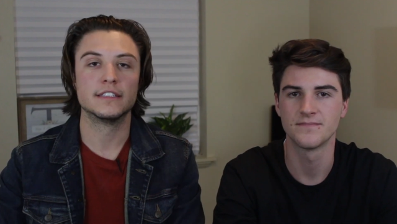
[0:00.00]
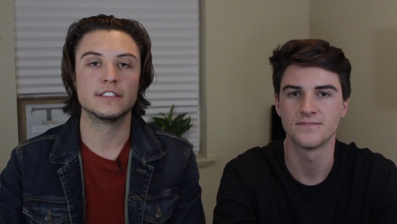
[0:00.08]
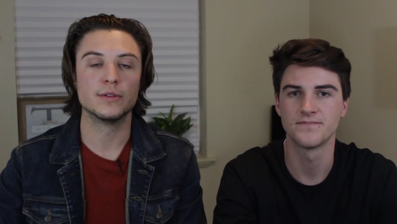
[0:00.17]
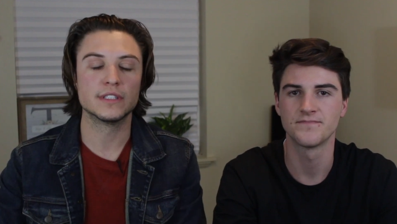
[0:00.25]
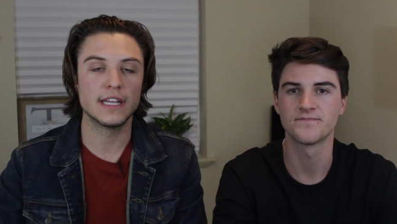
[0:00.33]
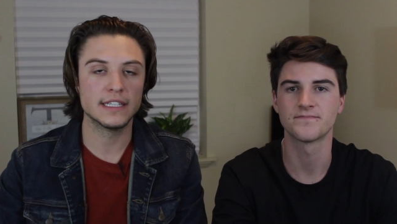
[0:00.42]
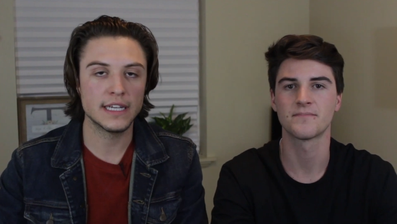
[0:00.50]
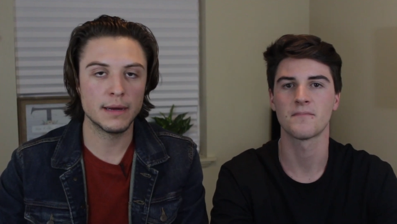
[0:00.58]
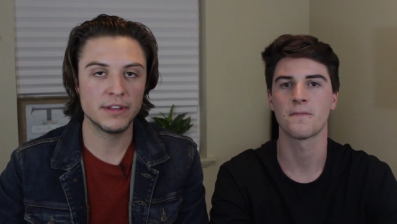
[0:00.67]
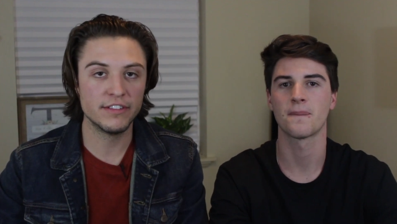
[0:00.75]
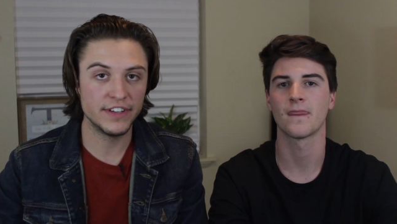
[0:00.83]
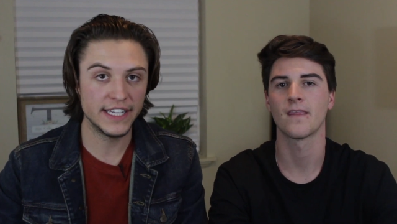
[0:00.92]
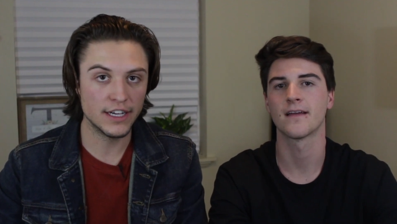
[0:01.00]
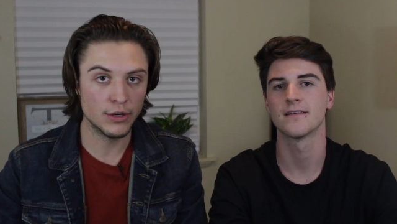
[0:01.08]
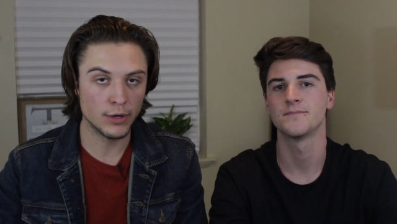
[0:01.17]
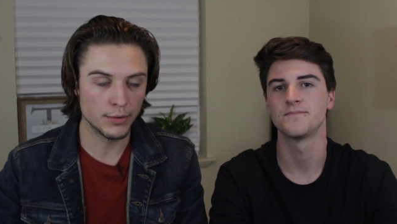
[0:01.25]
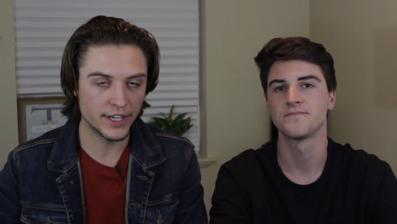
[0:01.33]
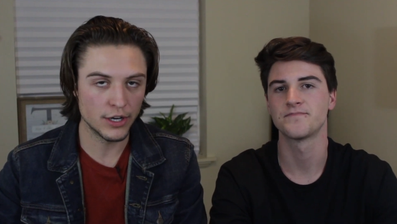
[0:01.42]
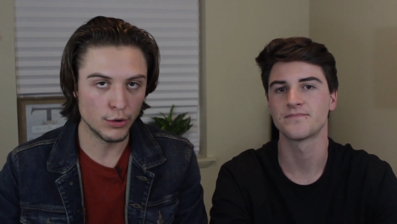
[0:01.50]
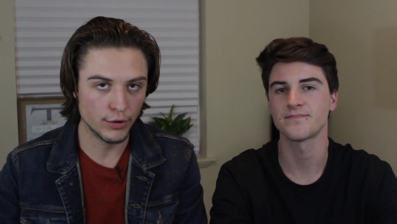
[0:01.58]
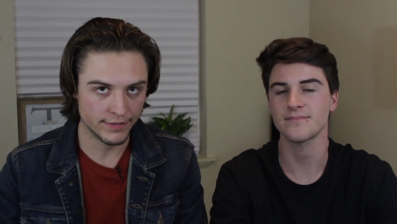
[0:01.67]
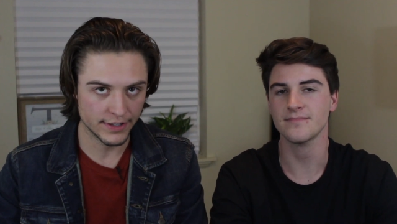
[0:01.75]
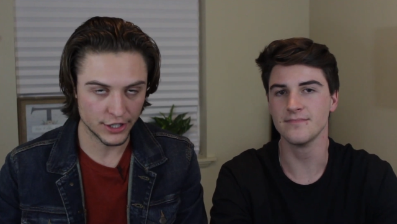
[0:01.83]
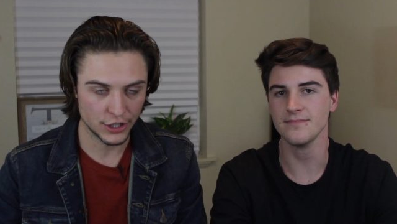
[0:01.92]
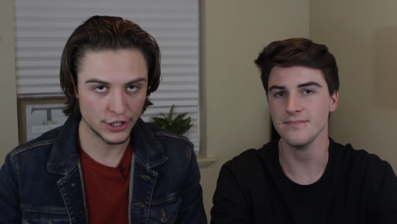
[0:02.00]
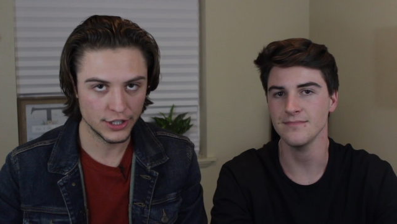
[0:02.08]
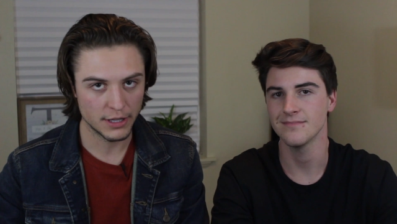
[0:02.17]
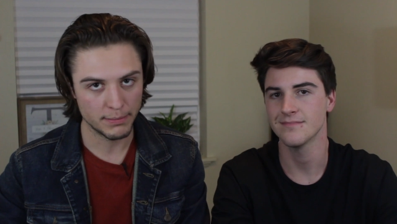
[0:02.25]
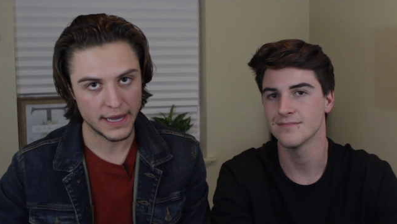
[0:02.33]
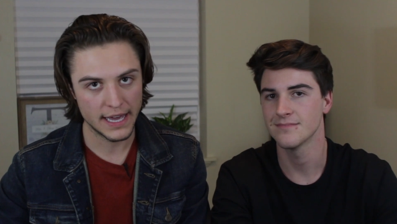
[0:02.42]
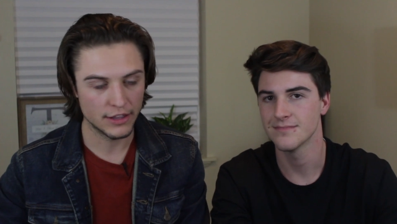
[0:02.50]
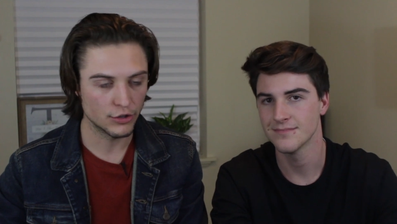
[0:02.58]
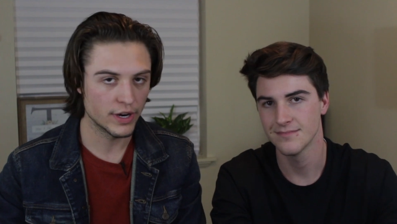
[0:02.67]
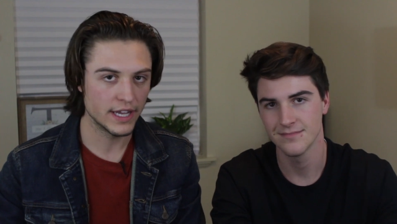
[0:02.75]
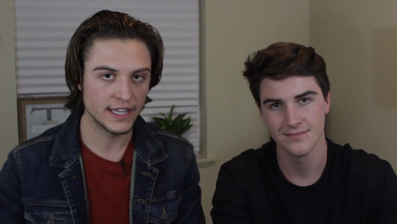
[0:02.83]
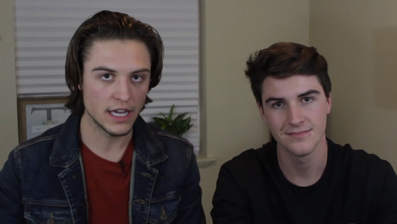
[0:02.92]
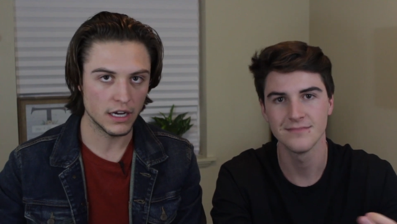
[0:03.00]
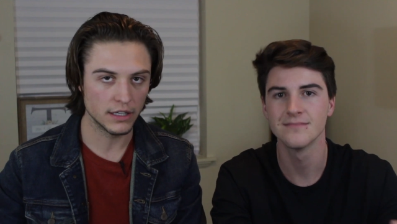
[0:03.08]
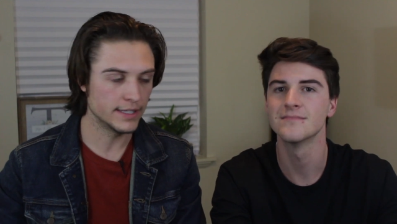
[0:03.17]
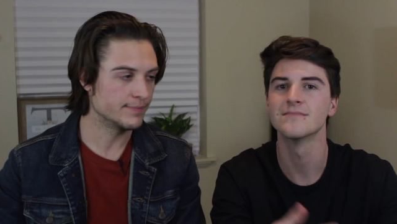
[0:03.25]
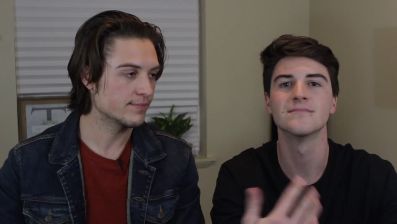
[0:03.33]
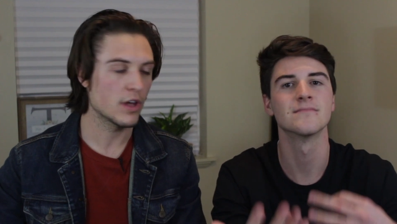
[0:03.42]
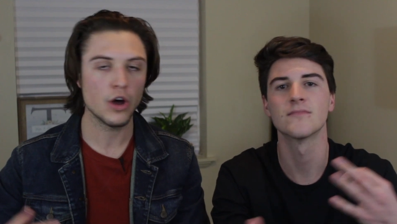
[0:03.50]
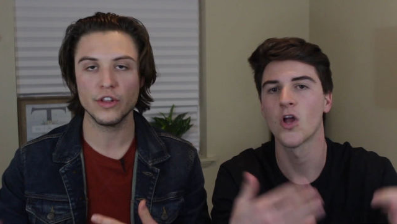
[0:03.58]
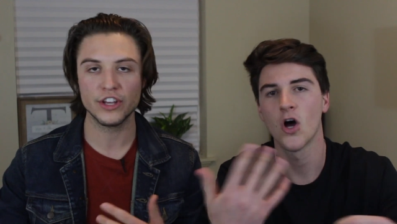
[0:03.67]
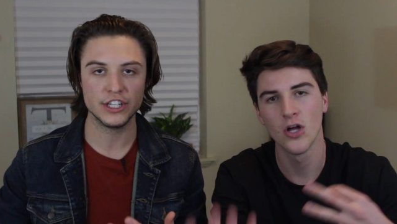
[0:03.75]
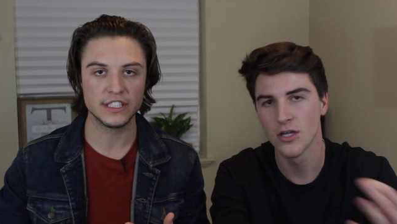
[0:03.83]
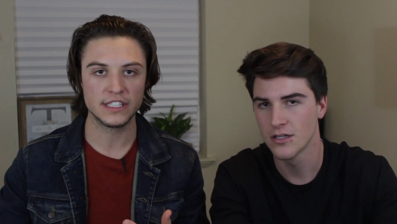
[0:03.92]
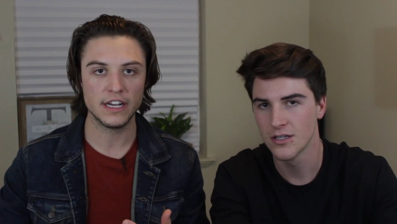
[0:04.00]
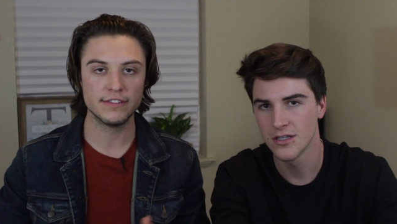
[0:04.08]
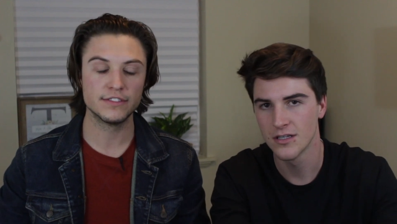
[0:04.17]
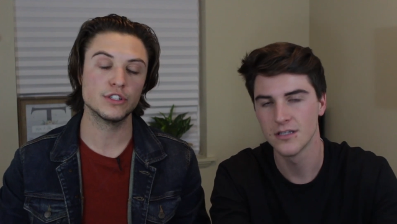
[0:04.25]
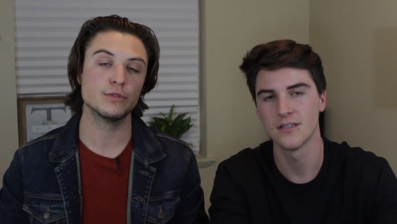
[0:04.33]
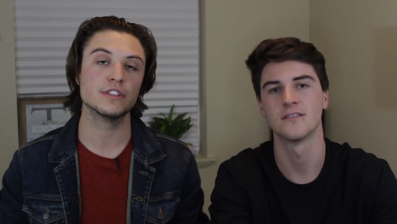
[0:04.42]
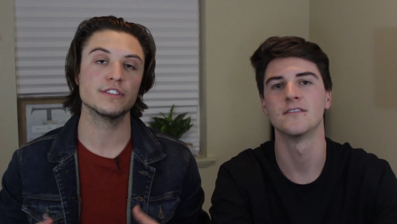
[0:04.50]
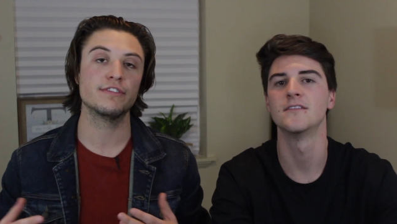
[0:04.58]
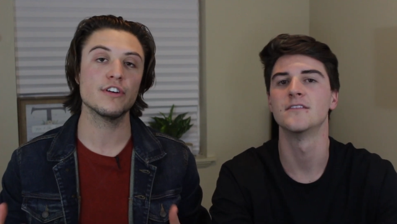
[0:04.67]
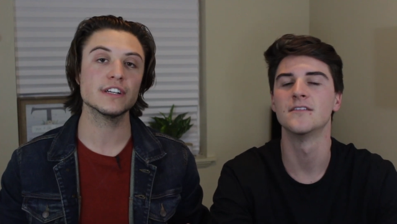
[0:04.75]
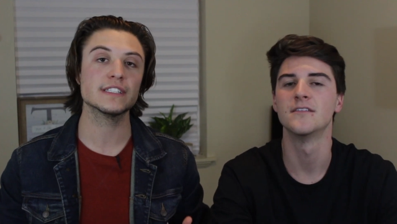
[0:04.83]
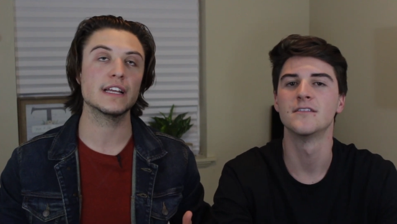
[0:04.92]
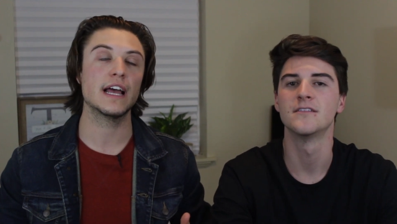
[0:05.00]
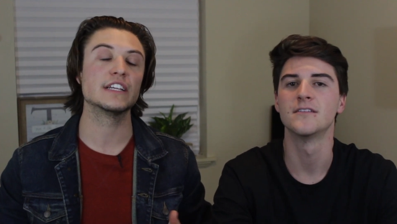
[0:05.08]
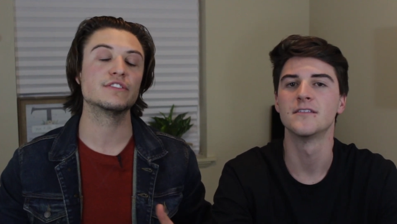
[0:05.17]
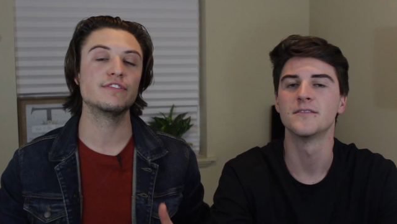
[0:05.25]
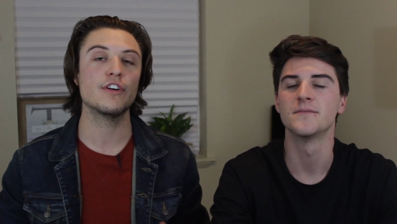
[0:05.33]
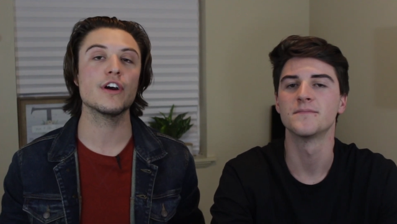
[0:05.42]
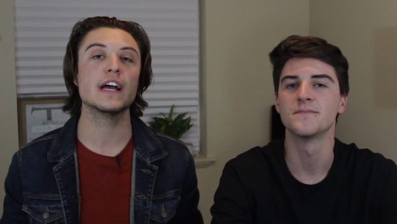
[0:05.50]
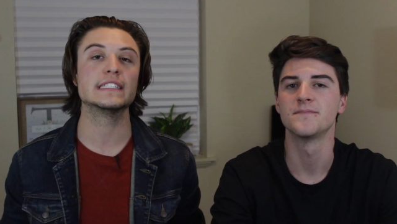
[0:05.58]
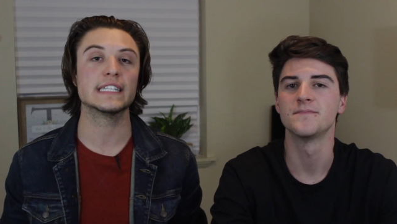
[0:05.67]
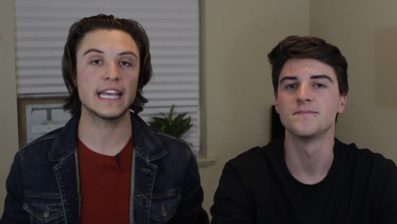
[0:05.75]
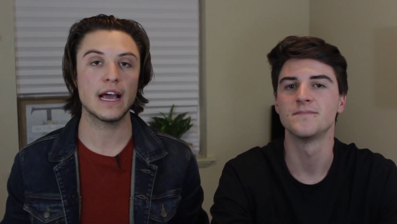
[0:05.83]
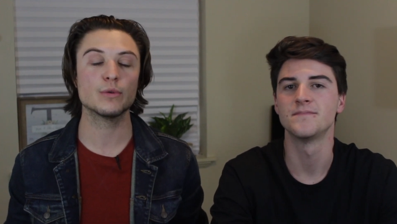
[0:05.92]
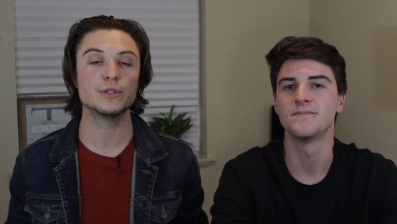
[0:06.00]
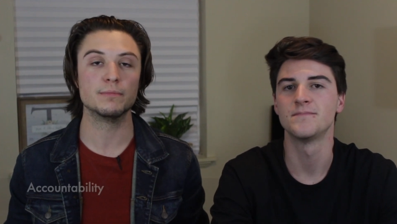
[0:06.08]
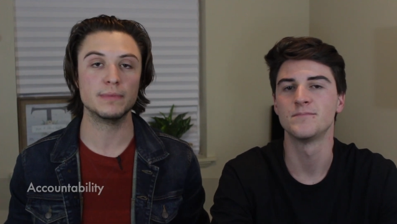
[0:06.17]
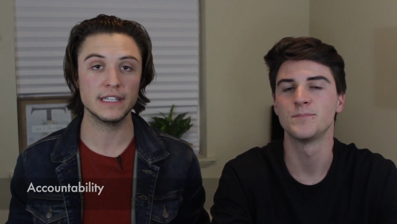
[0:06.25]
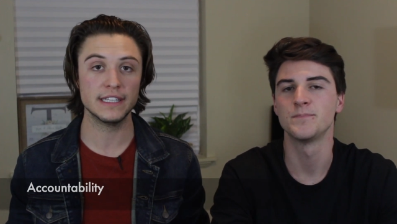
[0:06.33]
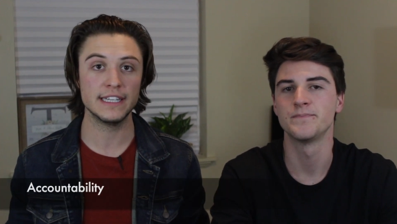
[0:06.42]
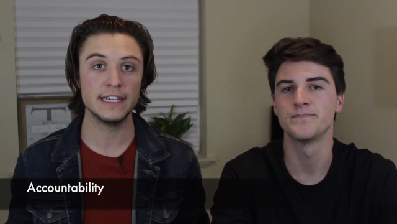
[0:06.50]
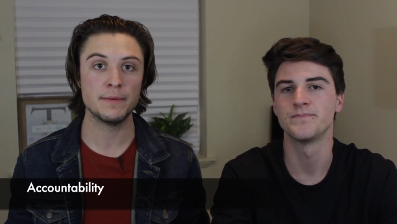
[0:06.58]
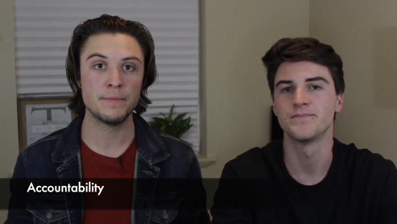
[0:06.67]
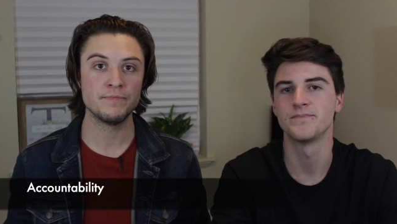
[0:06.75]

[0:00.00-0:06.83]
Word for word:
Speaker 1: So it's that time of the video where we go over the good, the bad, the great, the ugly, all the good stuff. So as far as, as far as accountability,